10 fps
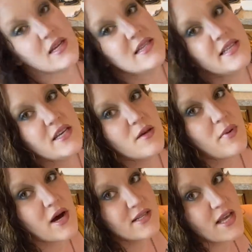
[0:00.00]
to take the
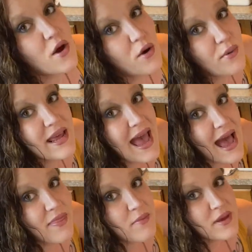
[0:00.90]
pots I already
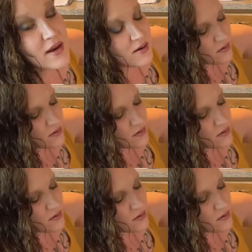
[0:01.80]
had them in.